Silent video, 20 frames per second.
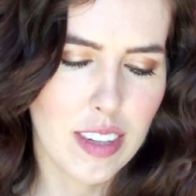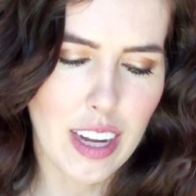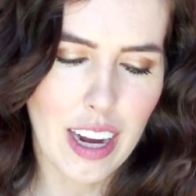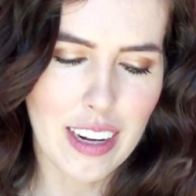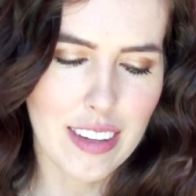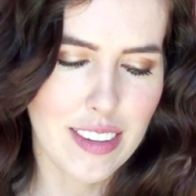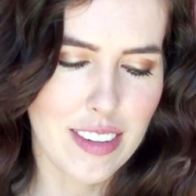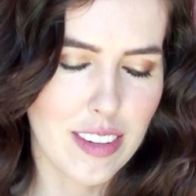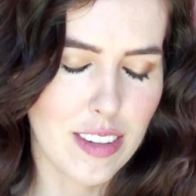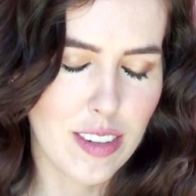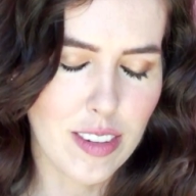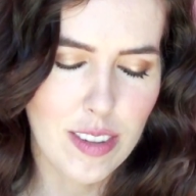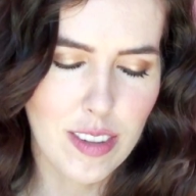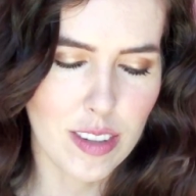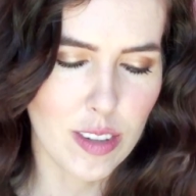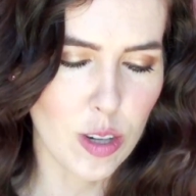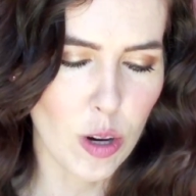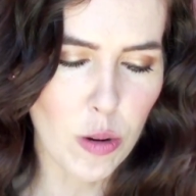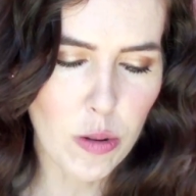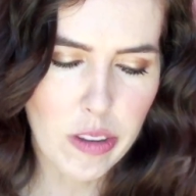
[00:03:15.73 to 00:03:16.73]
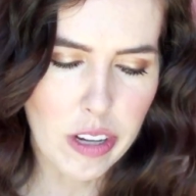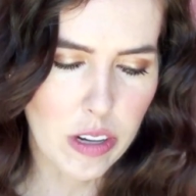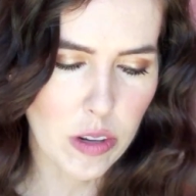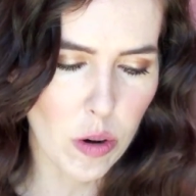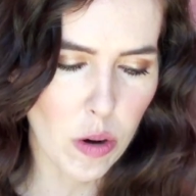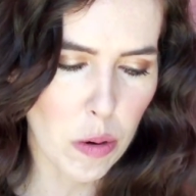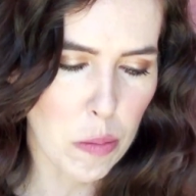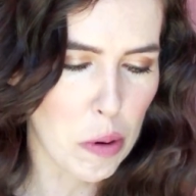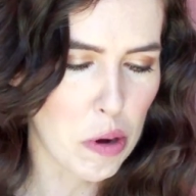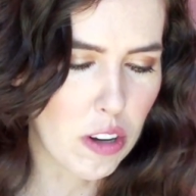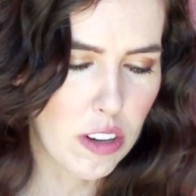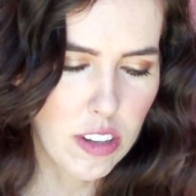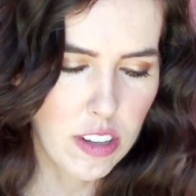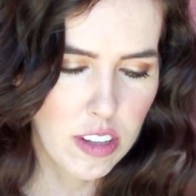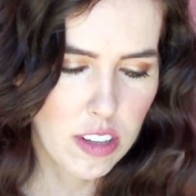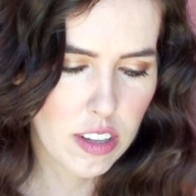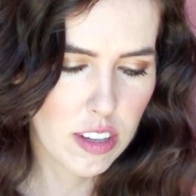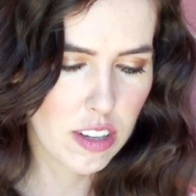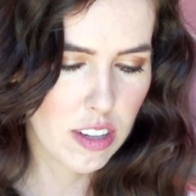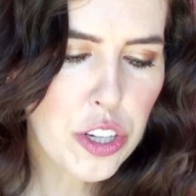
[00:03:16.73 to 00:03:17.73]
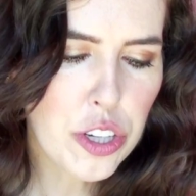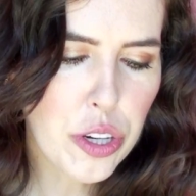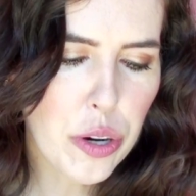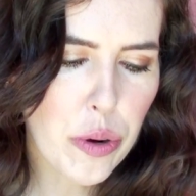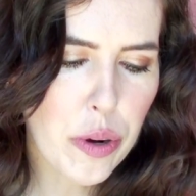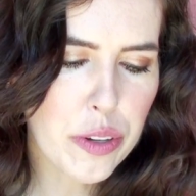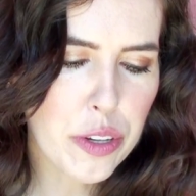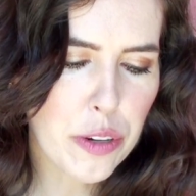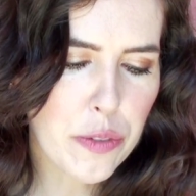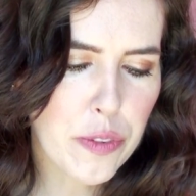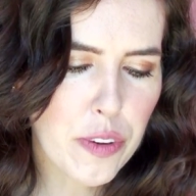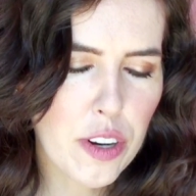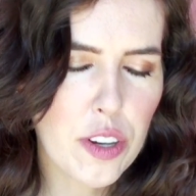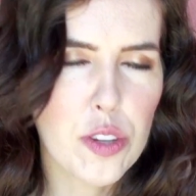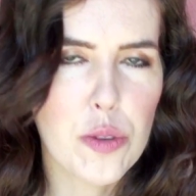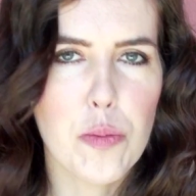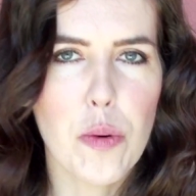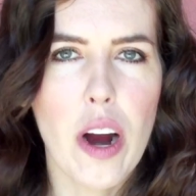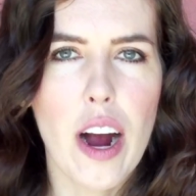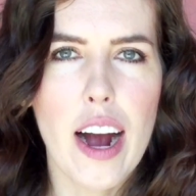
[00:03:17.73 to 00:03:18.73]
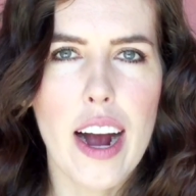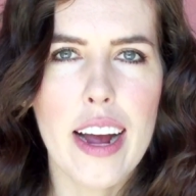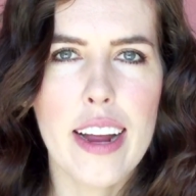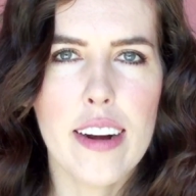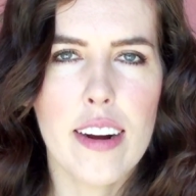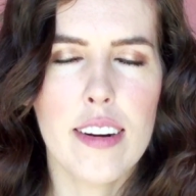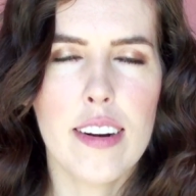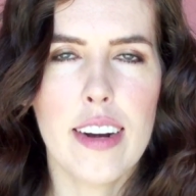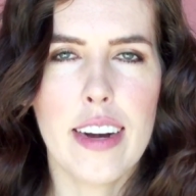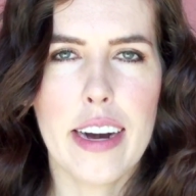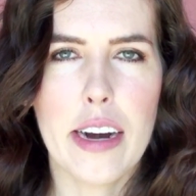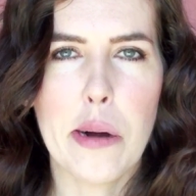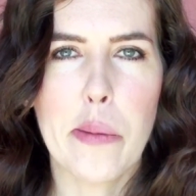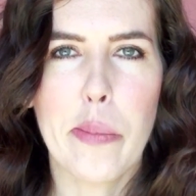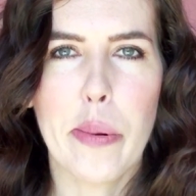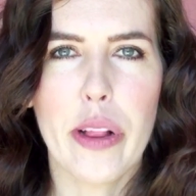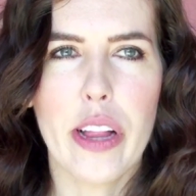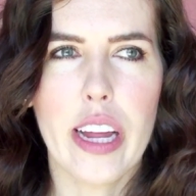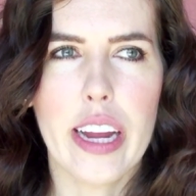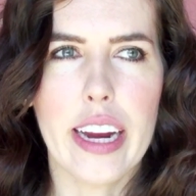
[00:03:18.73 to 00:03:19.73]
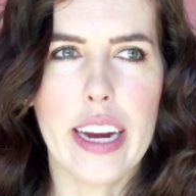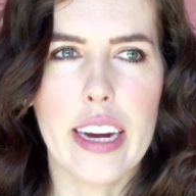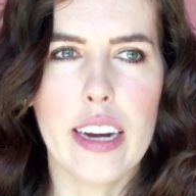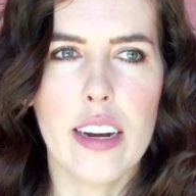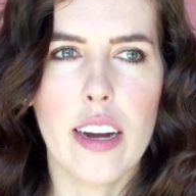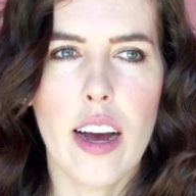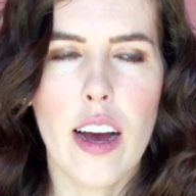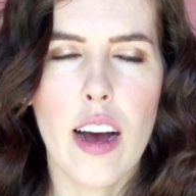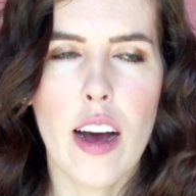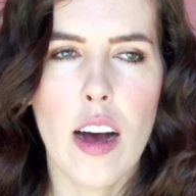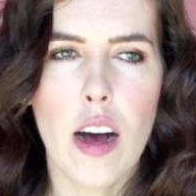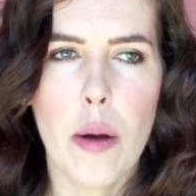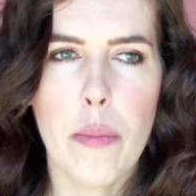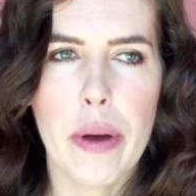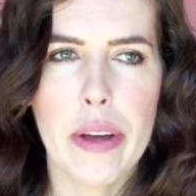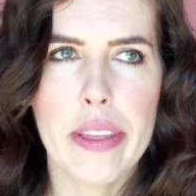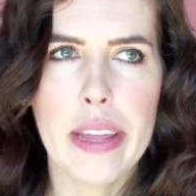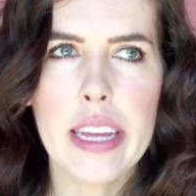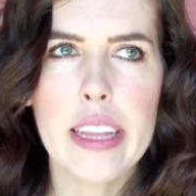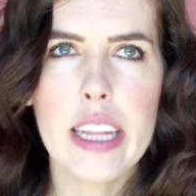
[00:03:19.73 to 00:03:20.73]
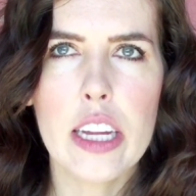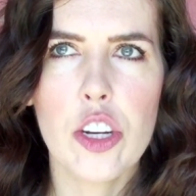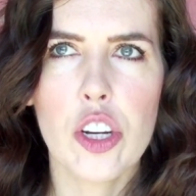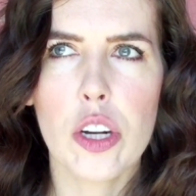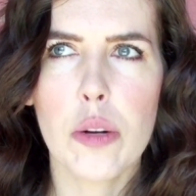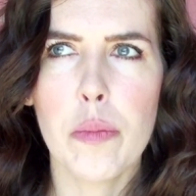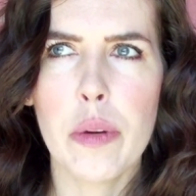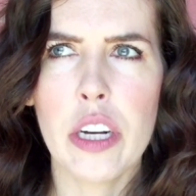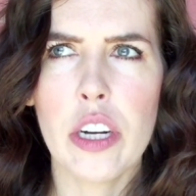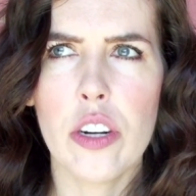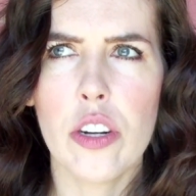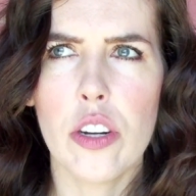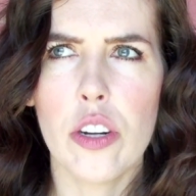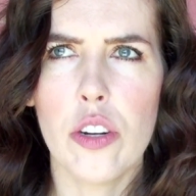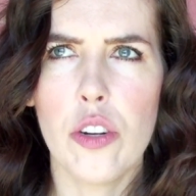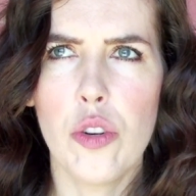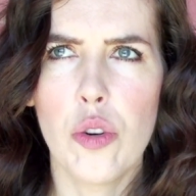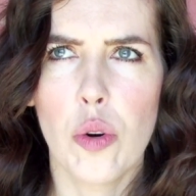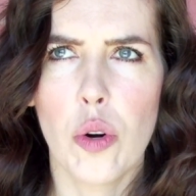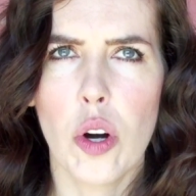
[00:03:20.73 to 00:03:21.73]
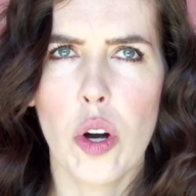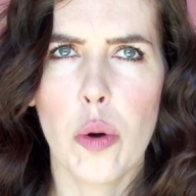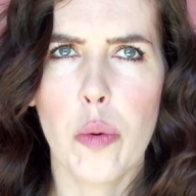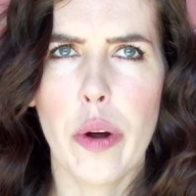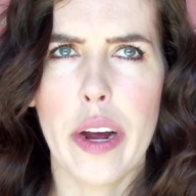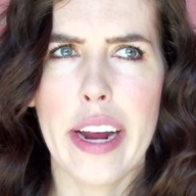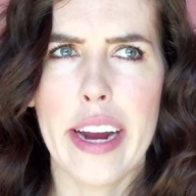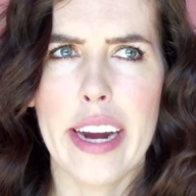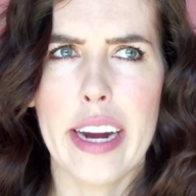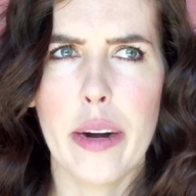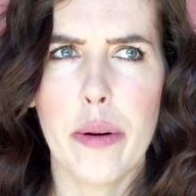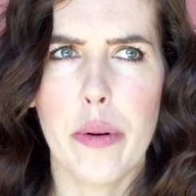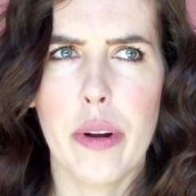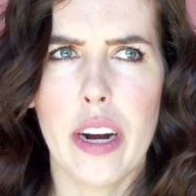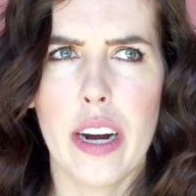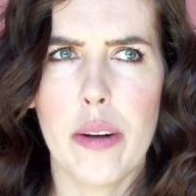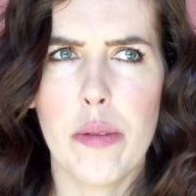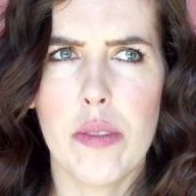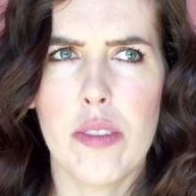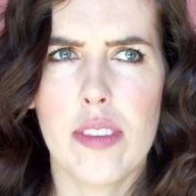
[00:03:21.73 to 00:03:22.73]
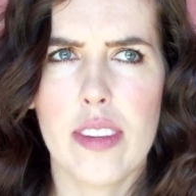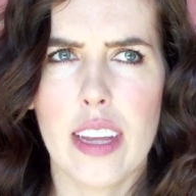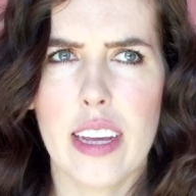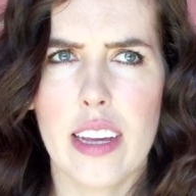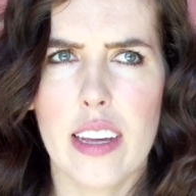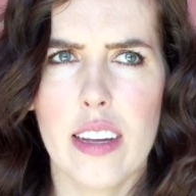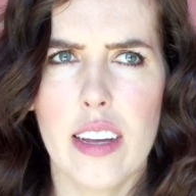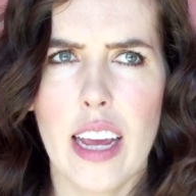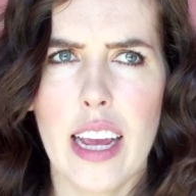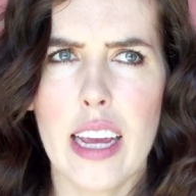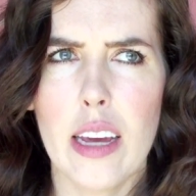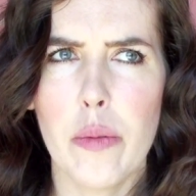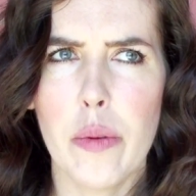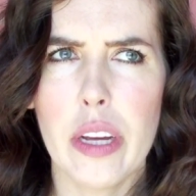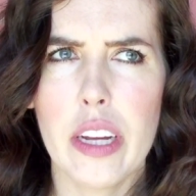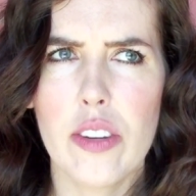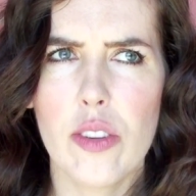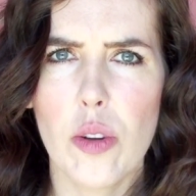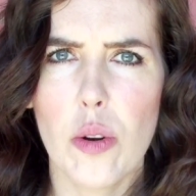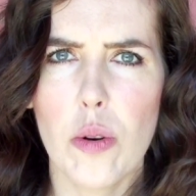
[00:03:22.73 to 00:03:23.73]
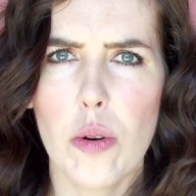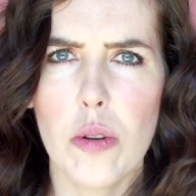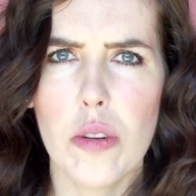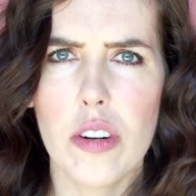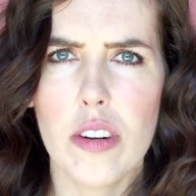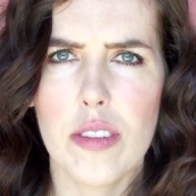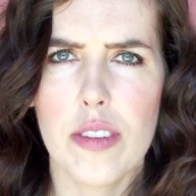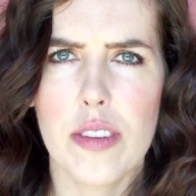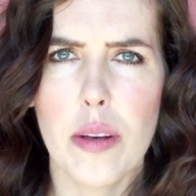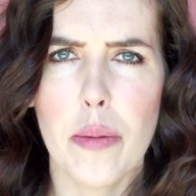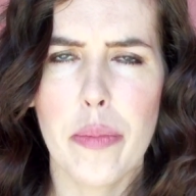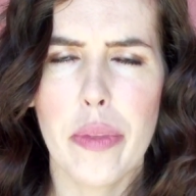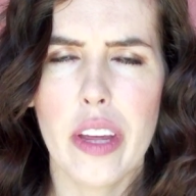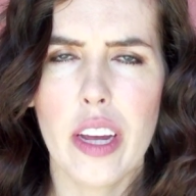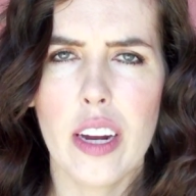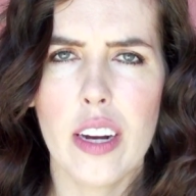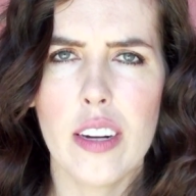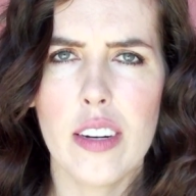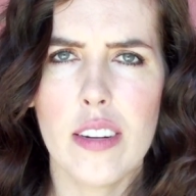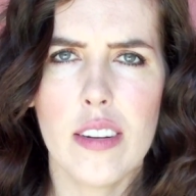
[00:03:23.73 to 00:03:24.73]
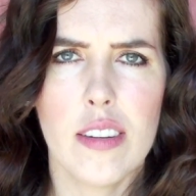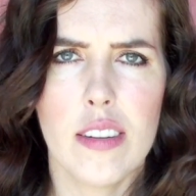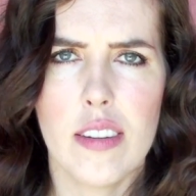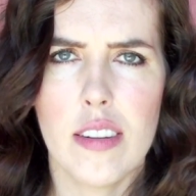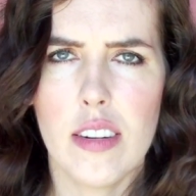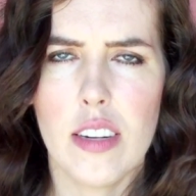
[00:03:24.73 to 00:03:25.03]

that's just totally normal. Where did you go on your first ride on an airplane? I think they took me to Norway when I was like 8 weeks old or something.